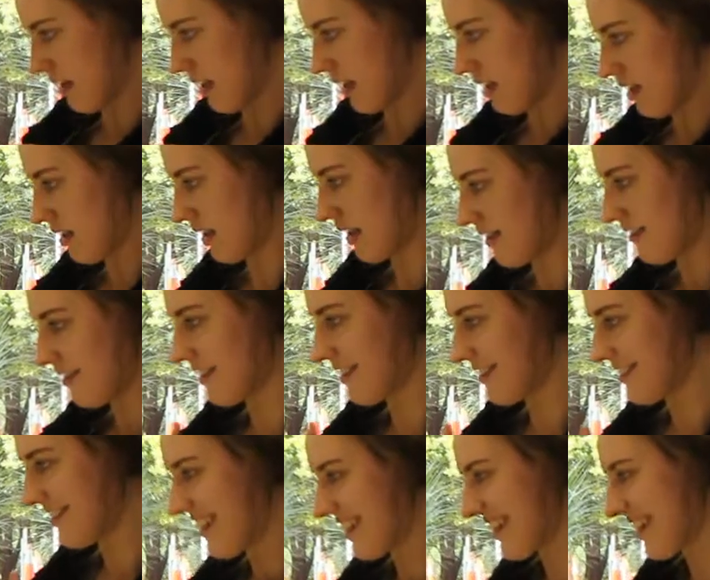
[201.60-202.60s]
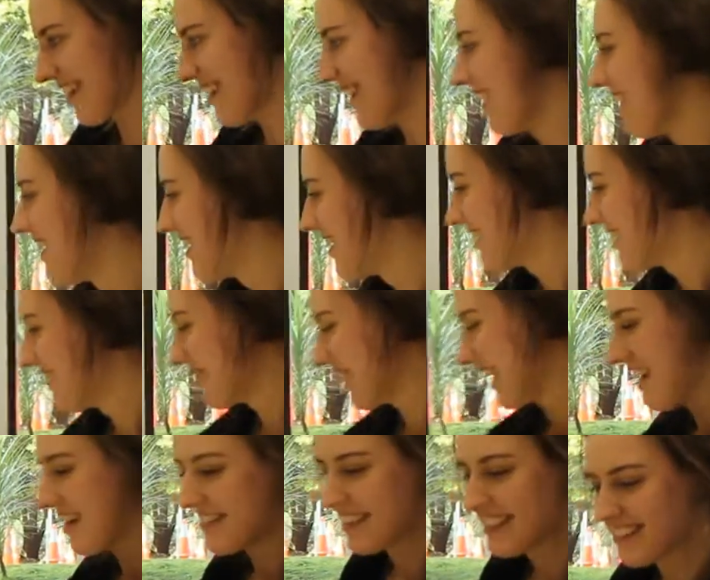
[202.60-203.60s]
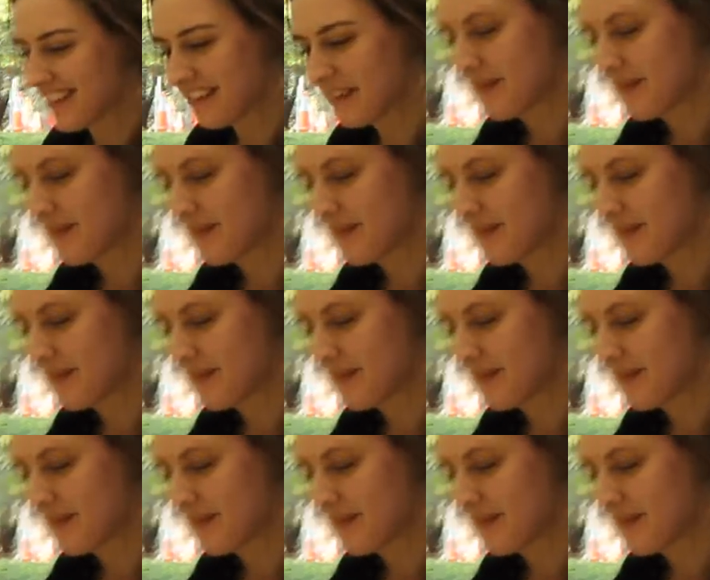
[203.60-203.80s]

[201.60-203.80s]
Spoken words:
my ECG. My heart rate's a